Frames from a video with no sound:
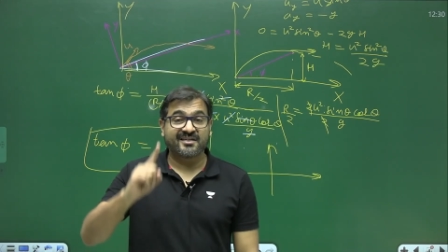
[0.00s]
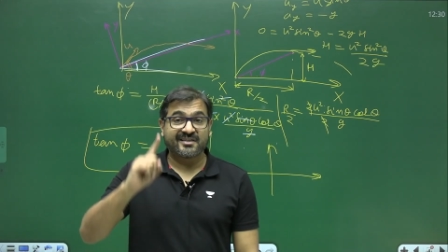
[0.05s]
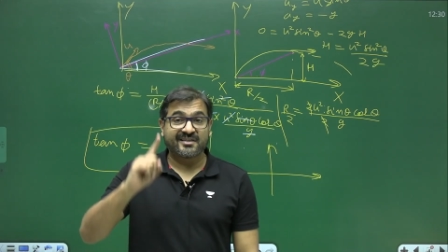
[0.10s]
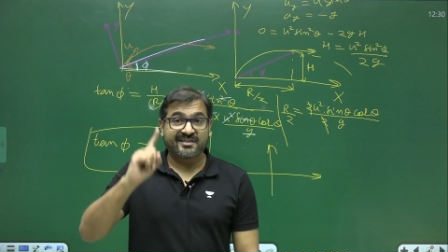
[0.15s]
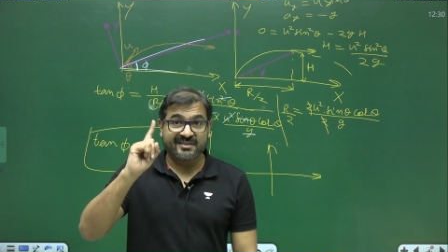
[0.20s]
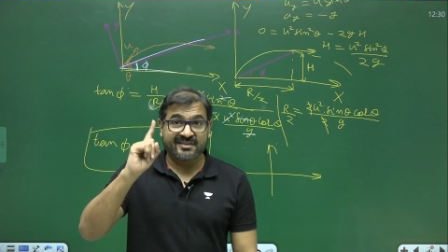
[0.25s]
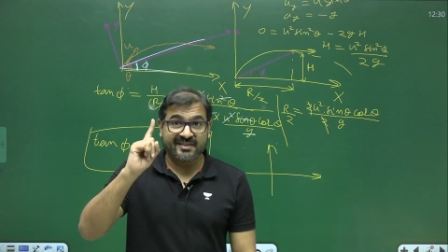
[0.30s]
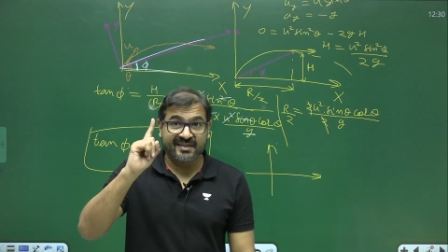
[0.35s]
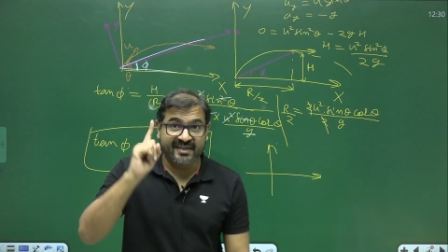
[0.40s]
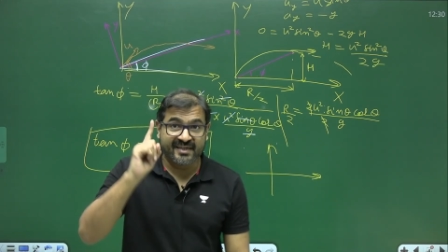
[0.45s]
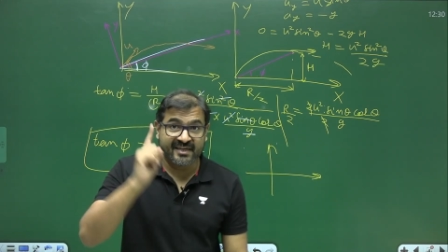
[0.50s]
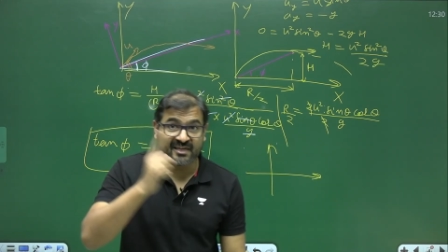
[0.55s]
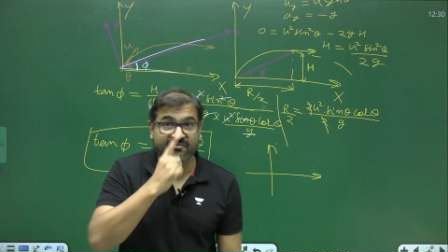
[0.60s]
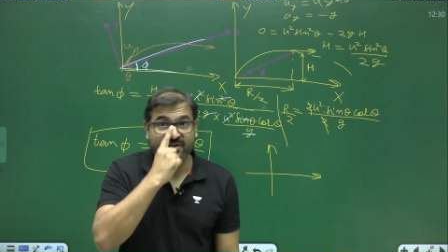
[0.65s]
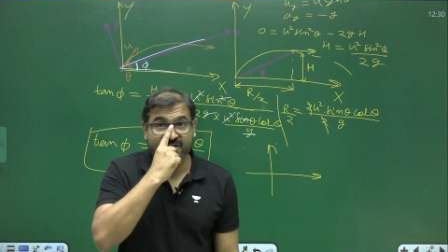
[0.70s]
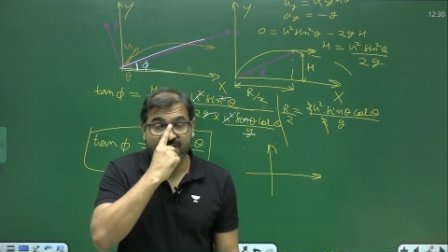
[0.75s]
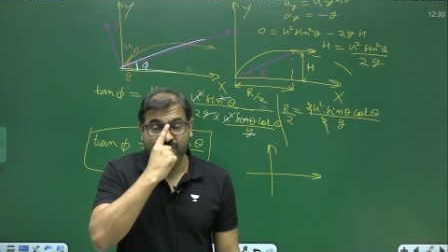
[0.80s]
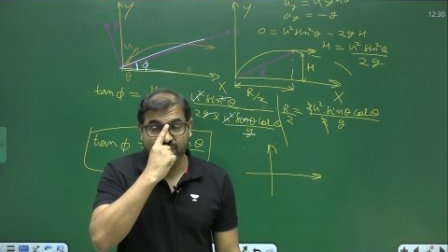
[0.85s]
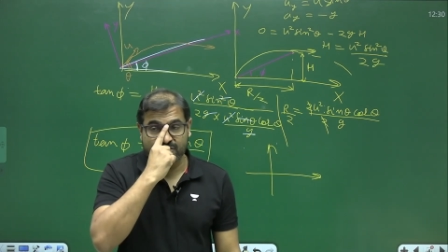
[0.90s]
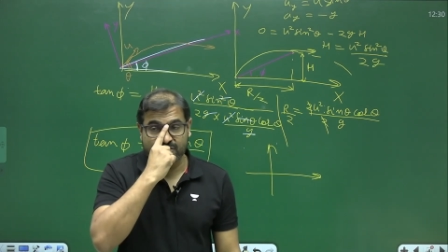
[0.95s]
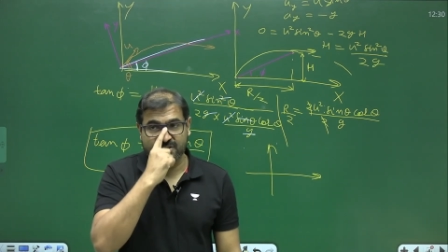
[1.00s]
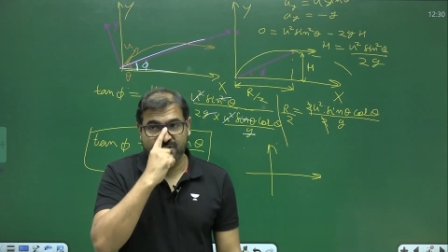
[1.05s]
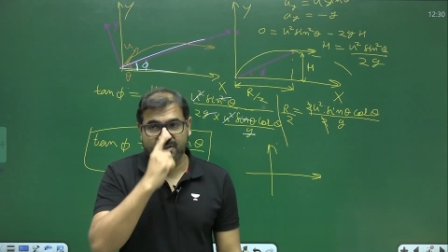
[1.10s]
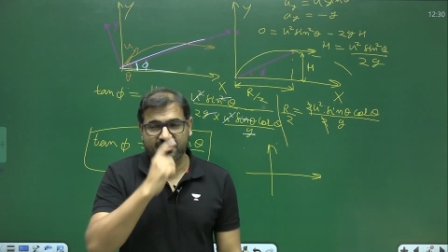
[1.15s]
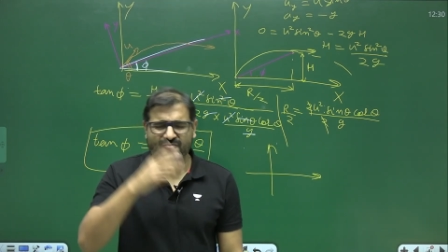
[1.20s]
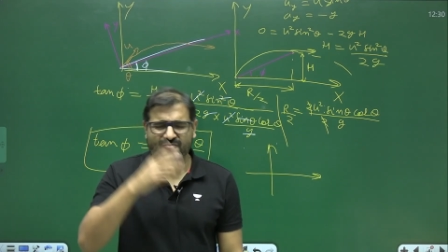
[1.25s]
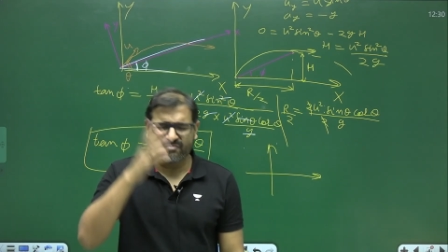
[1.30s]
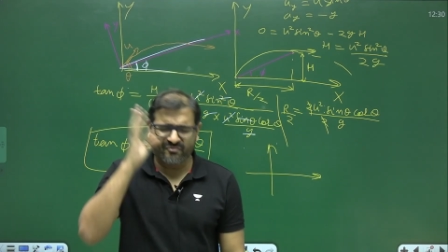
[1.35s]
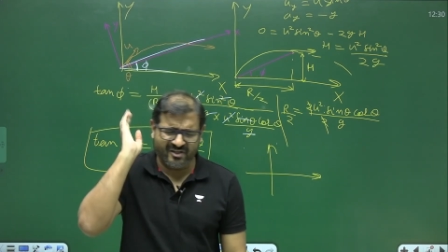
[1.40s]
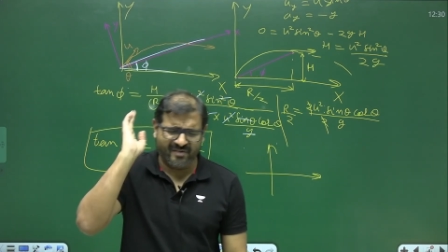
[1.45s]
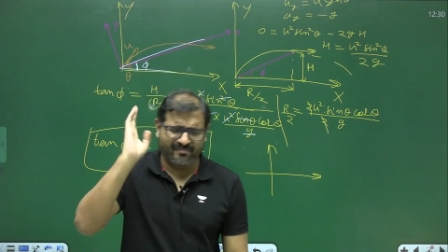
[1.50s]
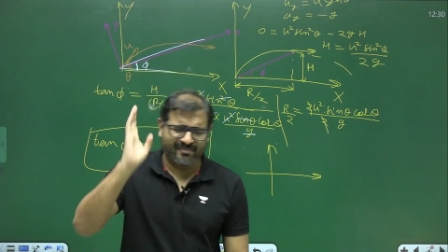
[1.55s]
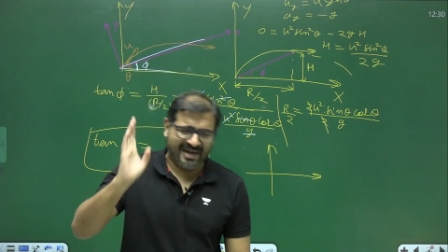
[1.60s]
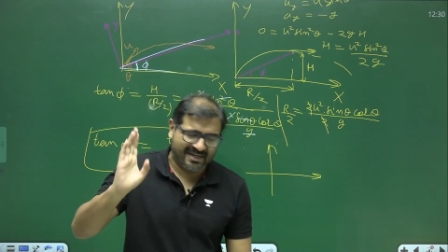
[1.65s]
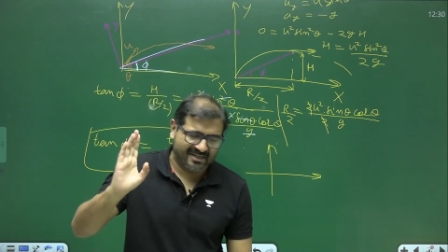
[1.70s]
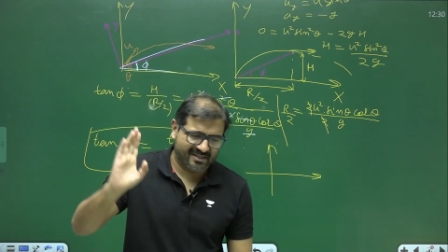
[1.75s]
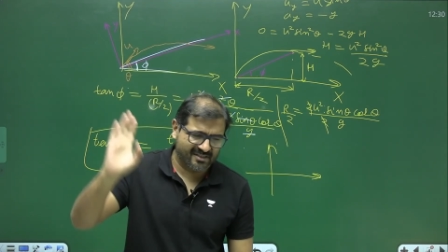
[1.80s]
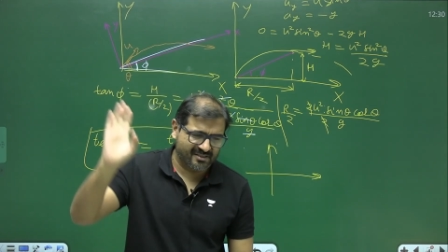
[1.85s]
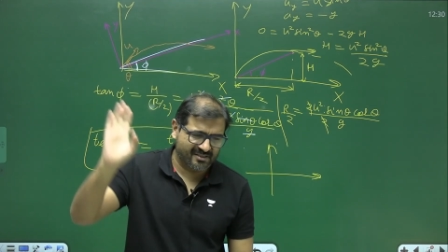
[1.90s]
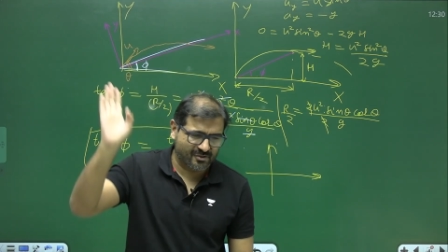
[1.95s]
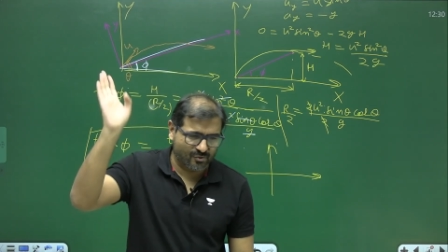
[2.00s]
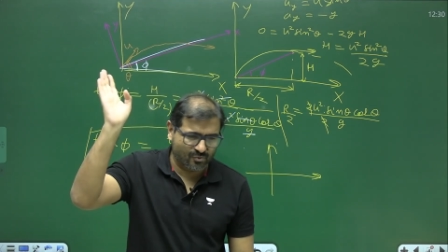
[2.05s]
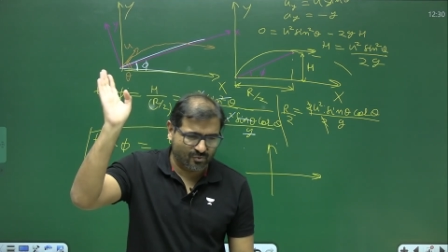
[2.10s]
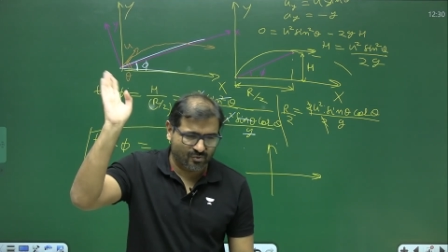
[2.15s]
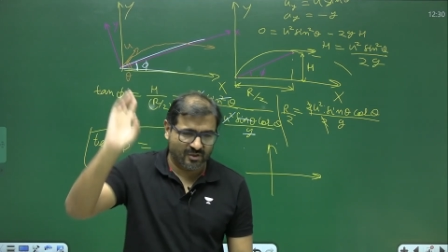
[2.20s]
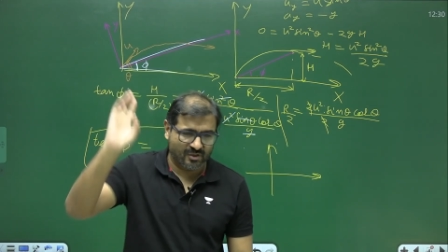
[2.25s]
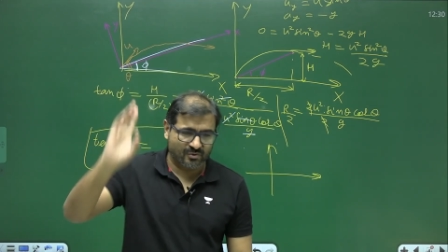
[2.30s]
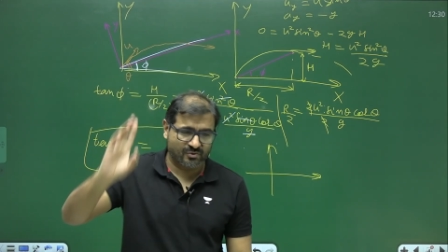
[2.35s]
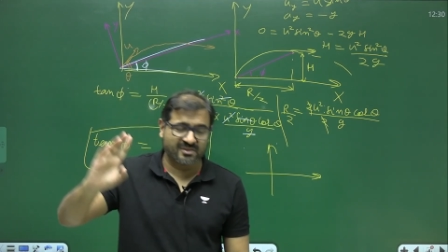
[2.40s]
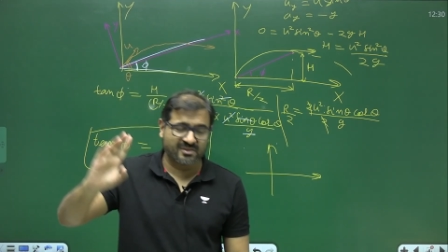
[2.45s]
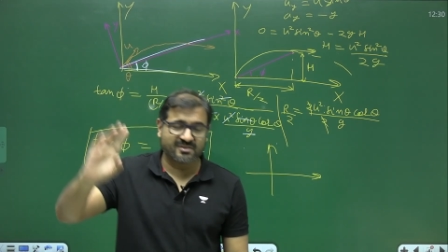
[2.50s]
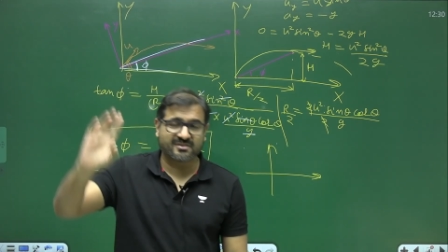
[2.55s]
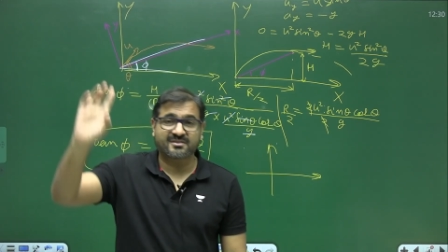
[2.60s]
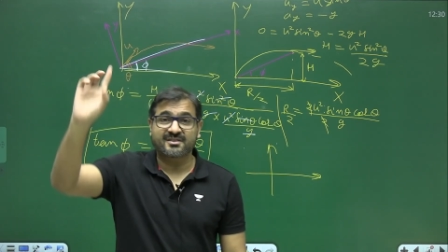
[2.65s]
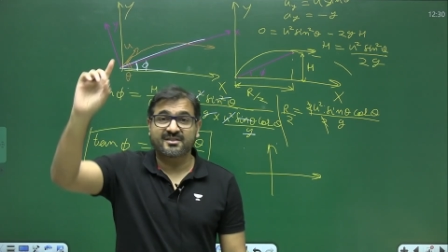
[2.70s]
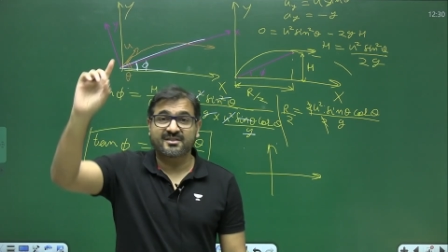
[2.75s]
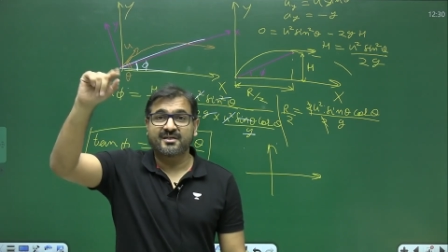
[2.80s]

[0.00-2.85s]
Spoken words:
They gave a question way back in 2000s